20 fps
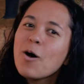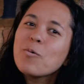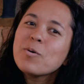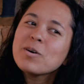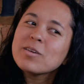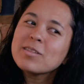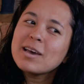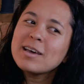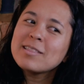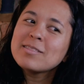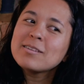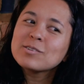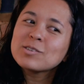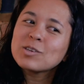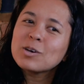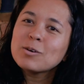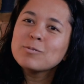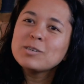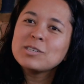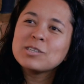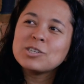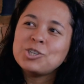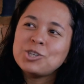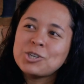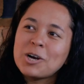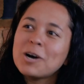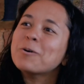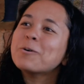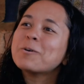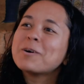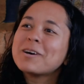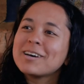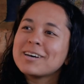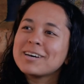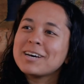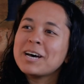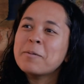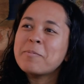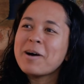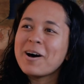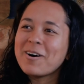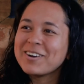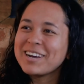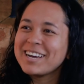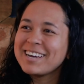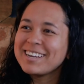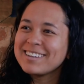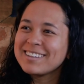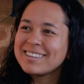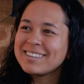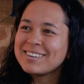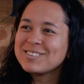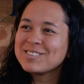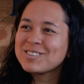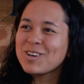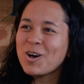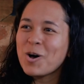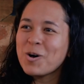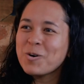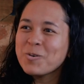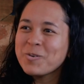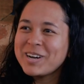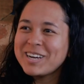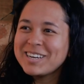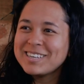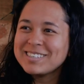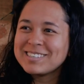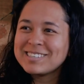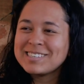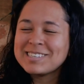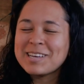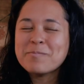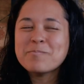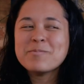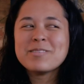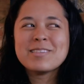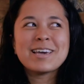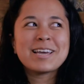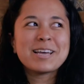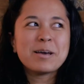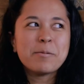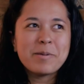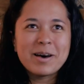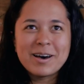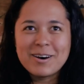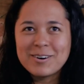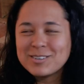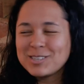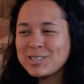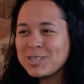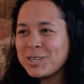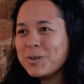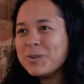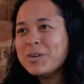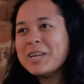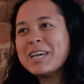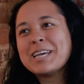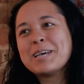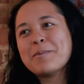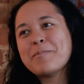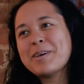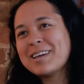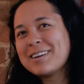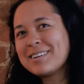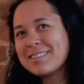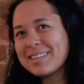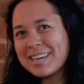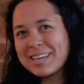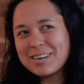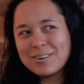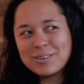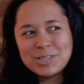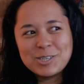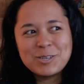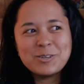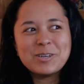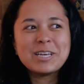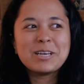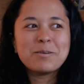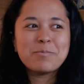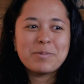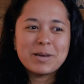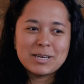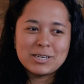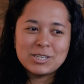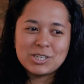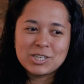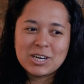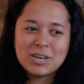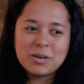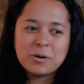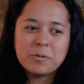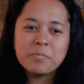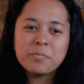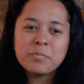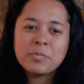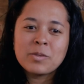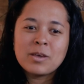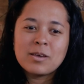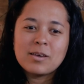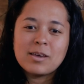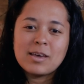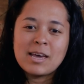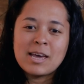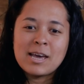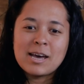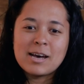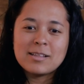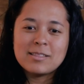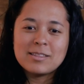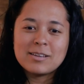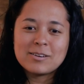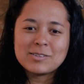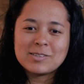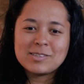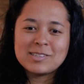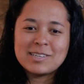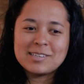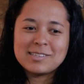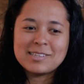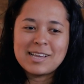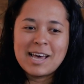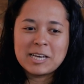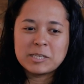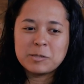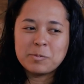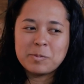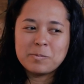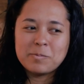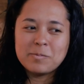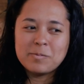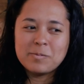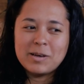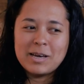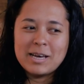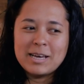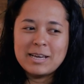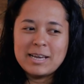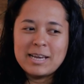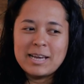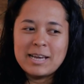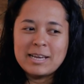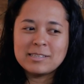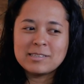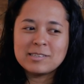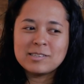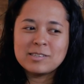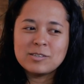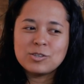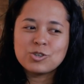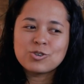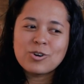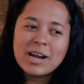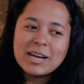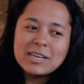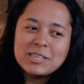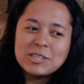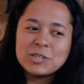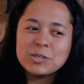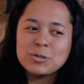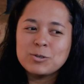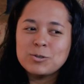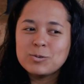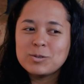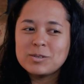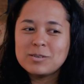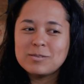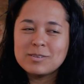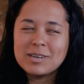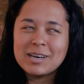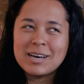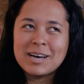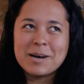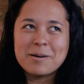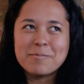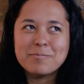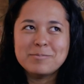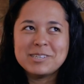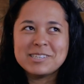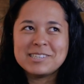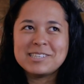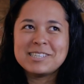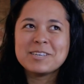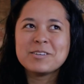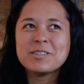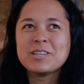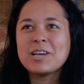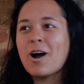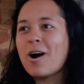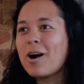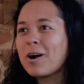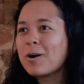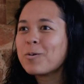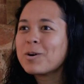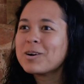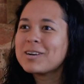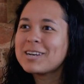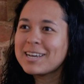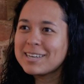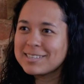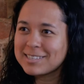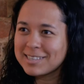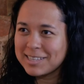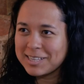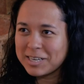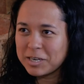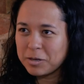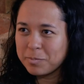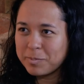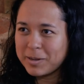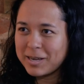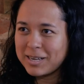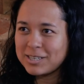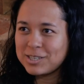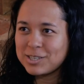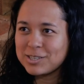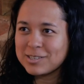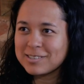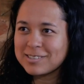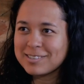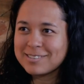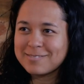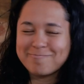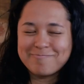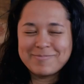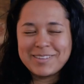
Well, and there's always a joke about it. There's always something about tuning a mandolin or tuning a banjo, and there's this it's trying to distill the awkwardness a little bit, just